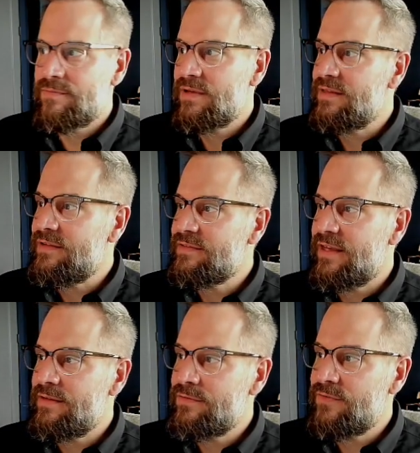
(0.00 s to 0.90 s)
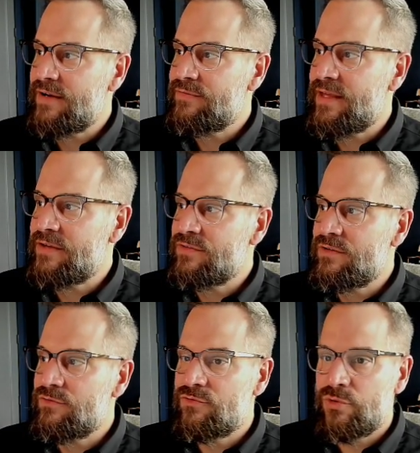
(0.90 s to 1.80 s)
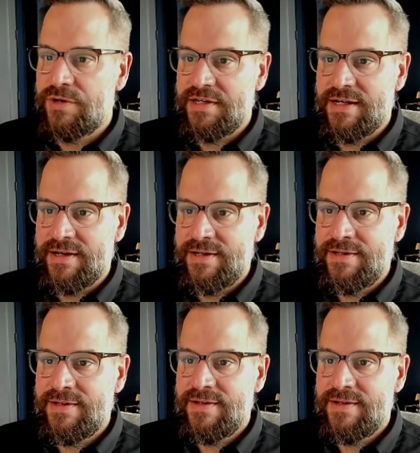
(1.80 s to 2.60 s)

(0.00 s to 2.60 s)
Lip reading: in this case 5049.